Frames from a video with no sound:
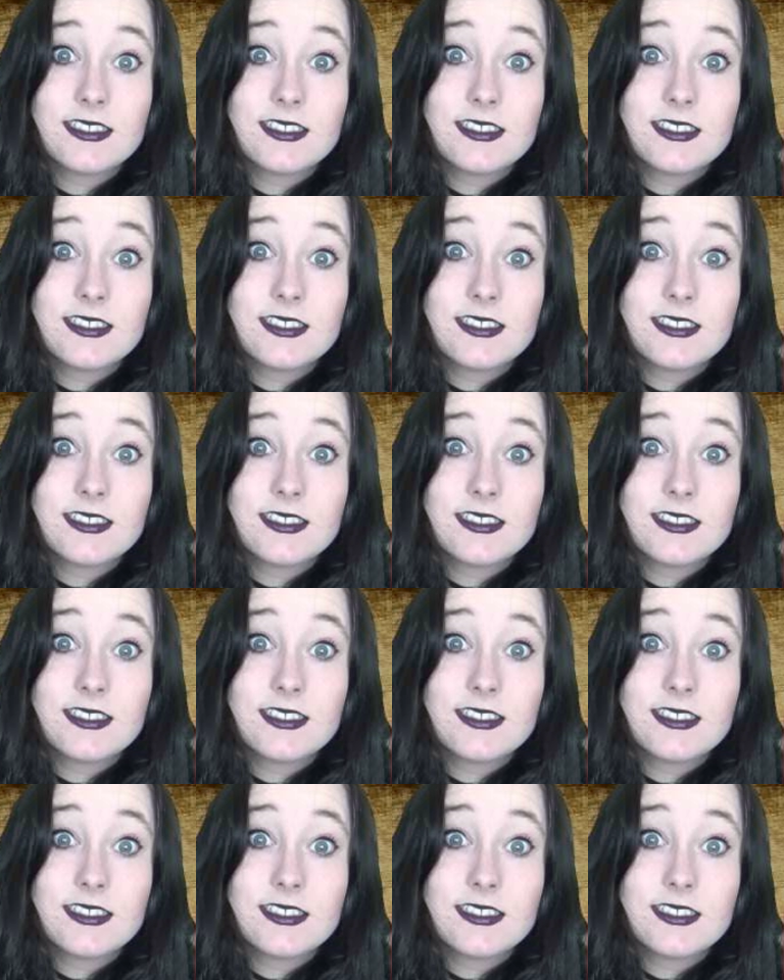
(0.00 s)

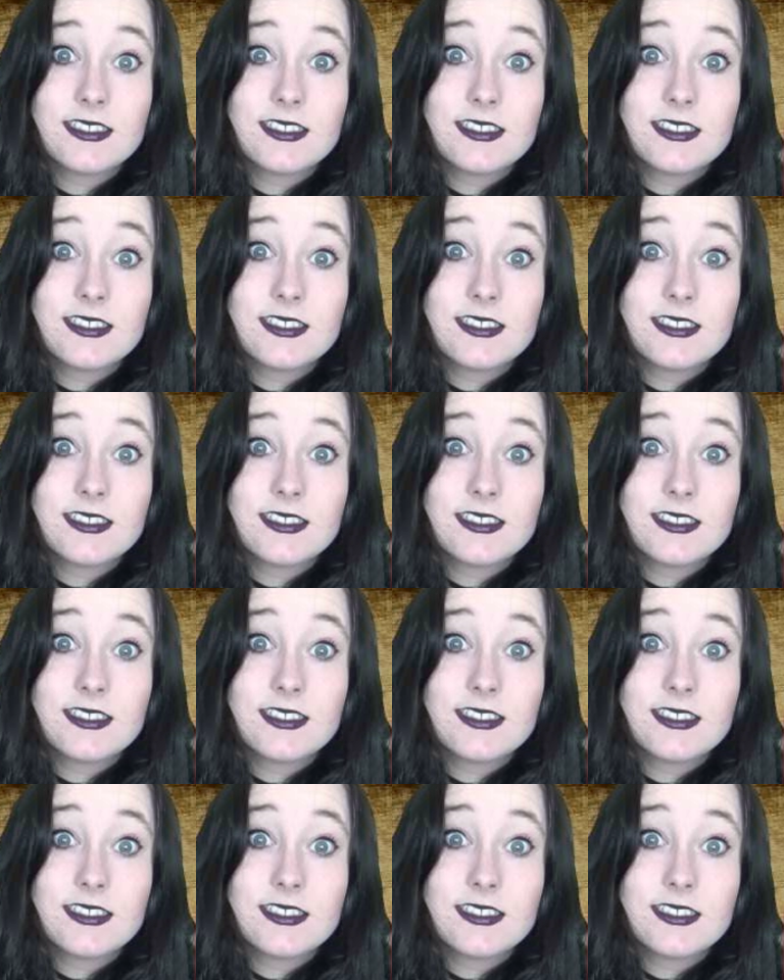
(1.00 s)

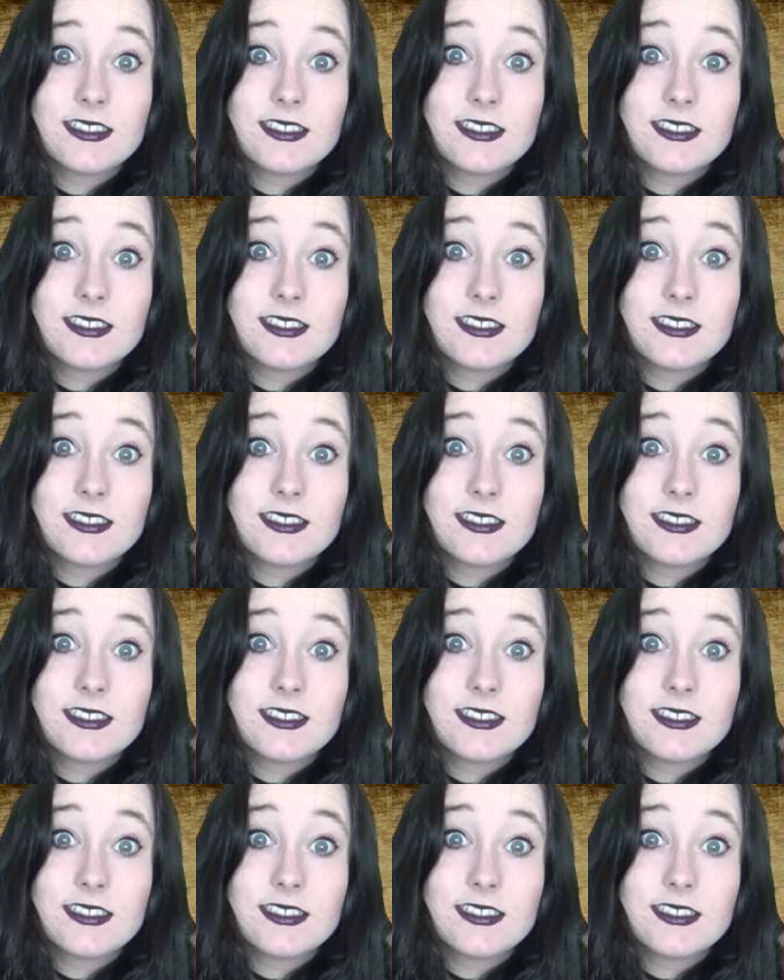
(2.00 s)

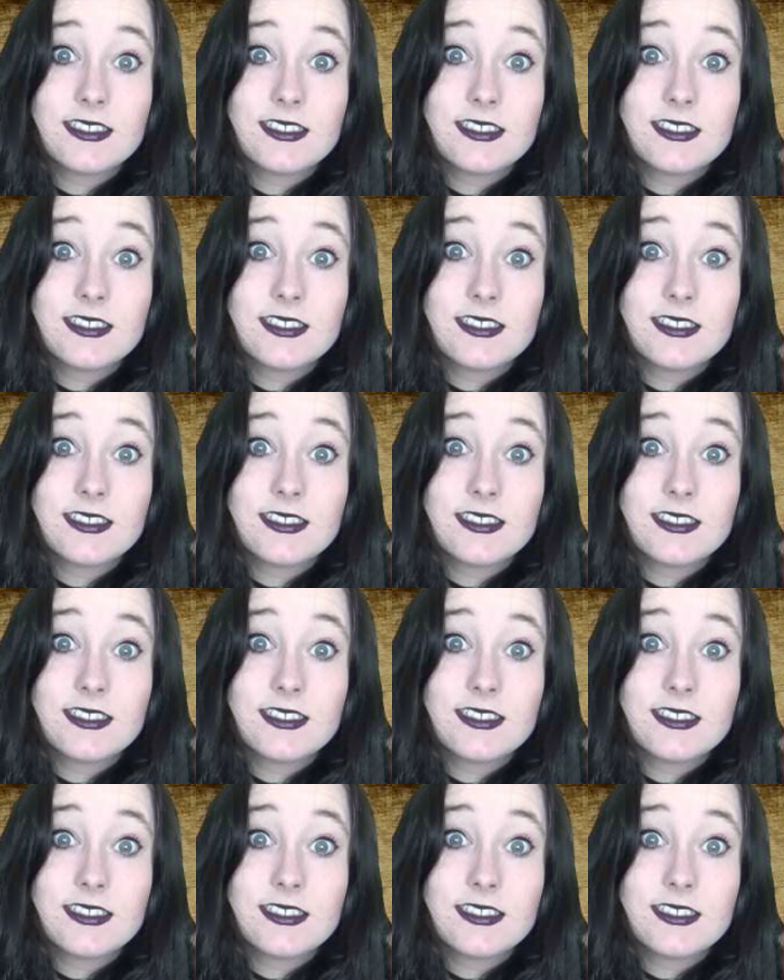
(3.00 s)

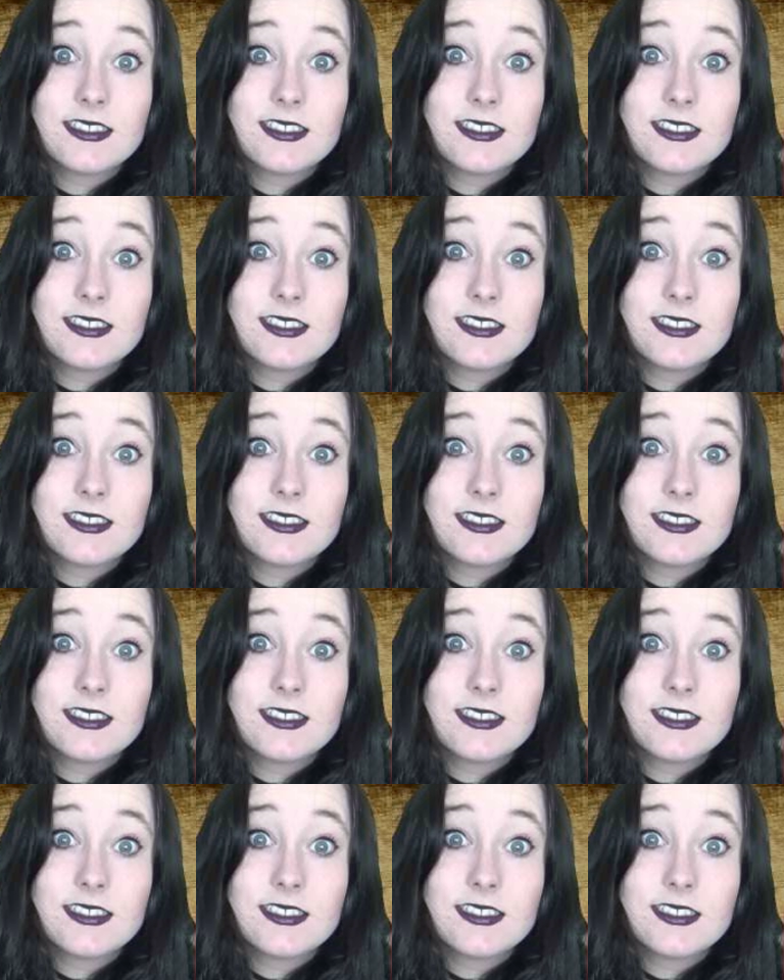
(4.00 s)

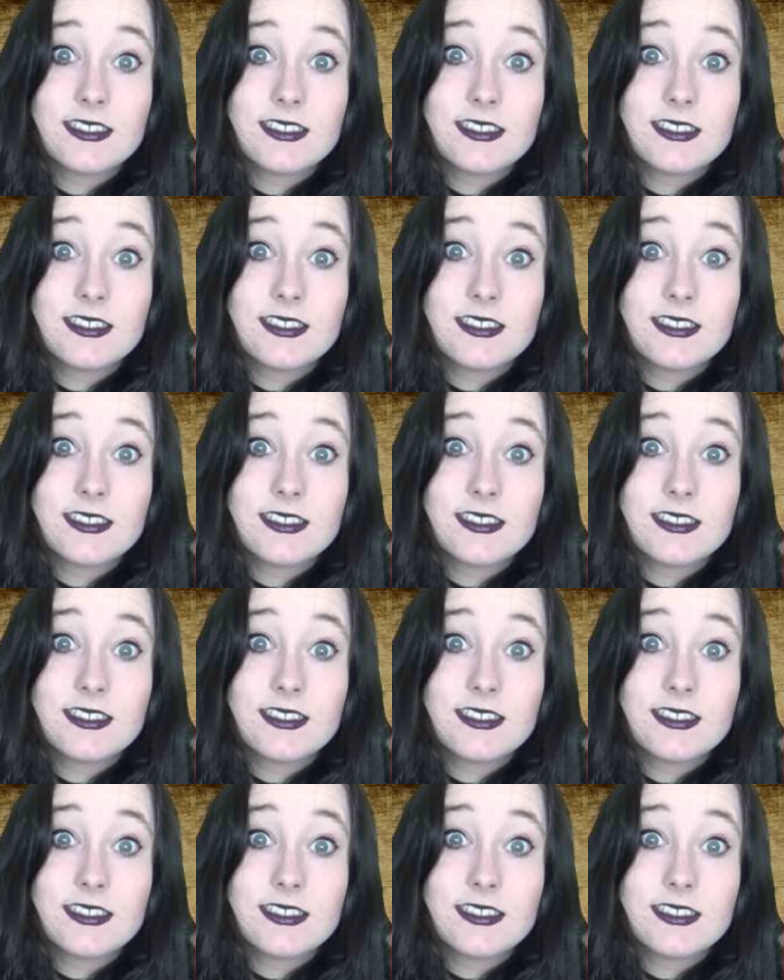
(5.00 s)

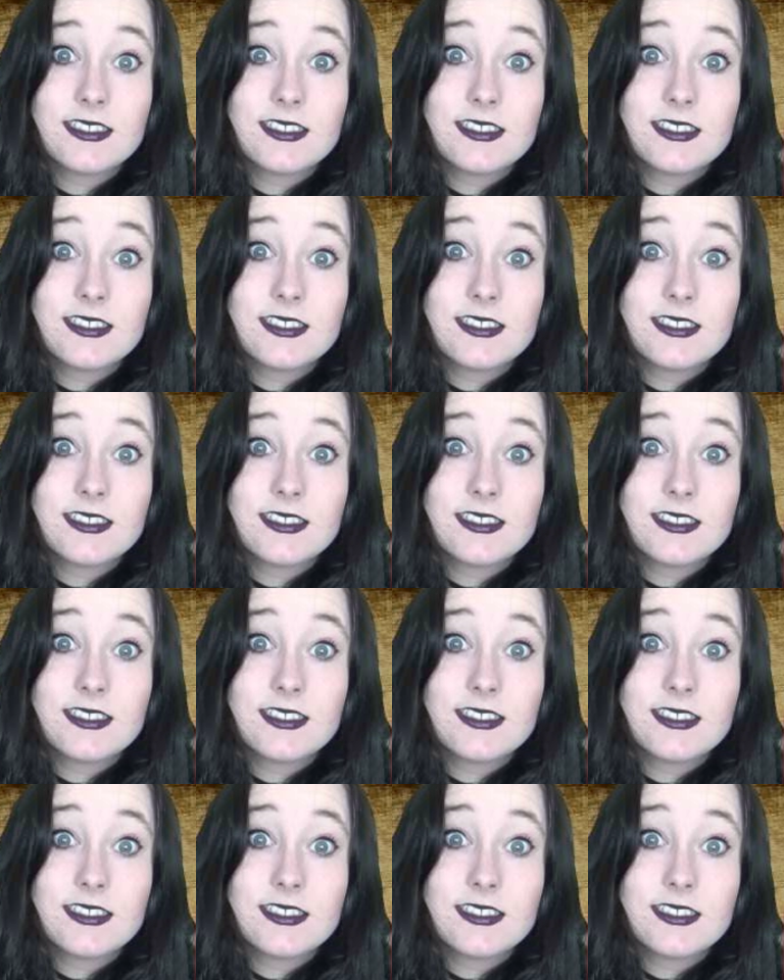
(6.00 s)

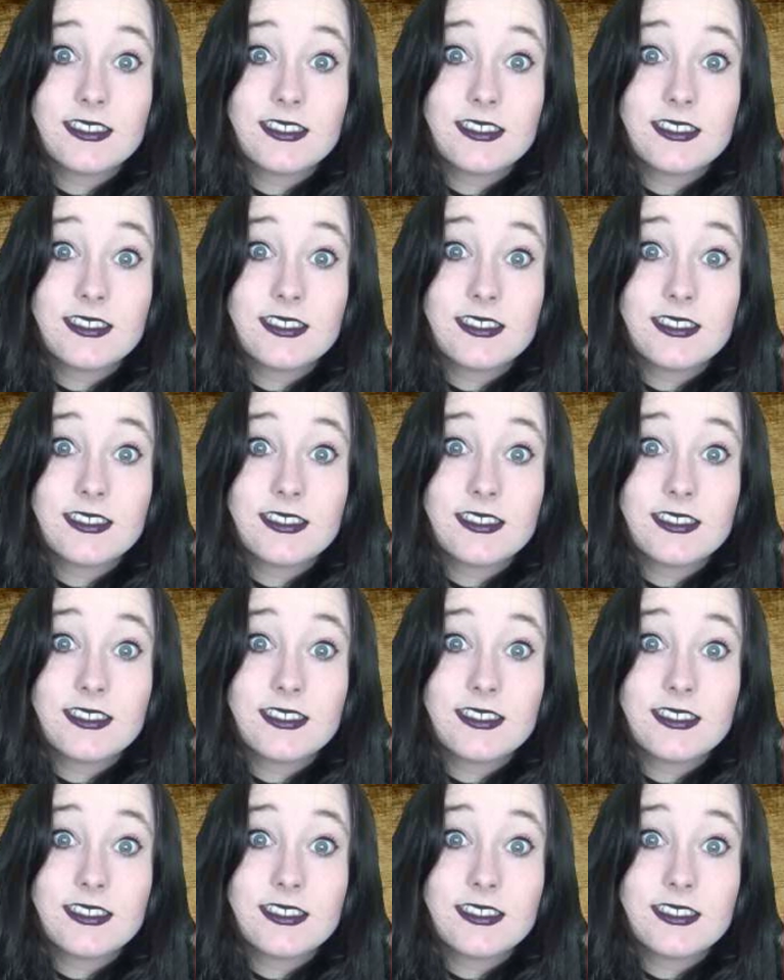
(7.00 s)
This is a still picture; no speech is visible.